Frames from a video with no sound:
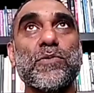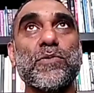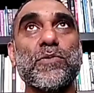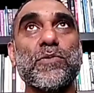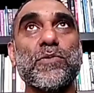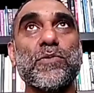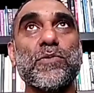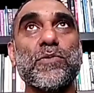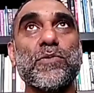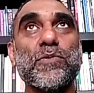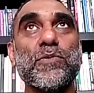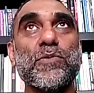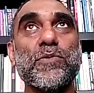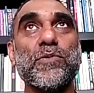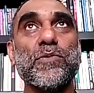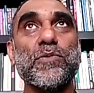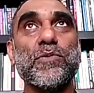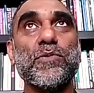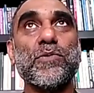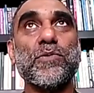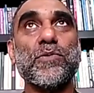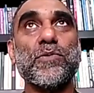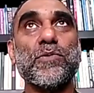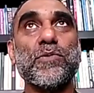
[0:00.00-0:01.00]
I say
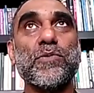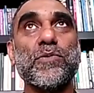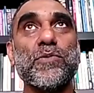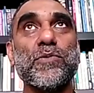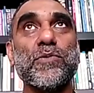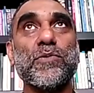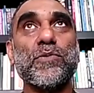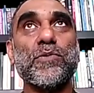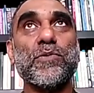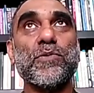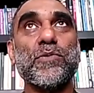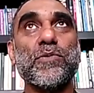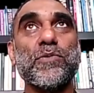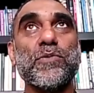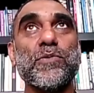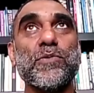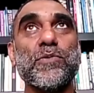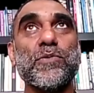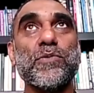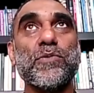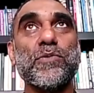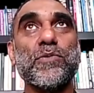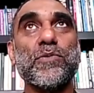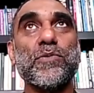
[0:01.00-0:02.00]
that
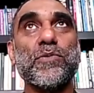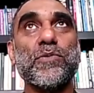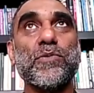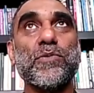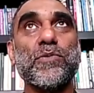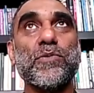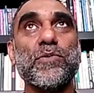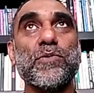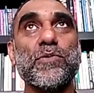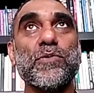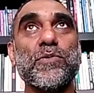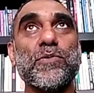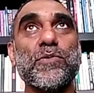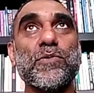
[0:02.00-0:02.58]
it was a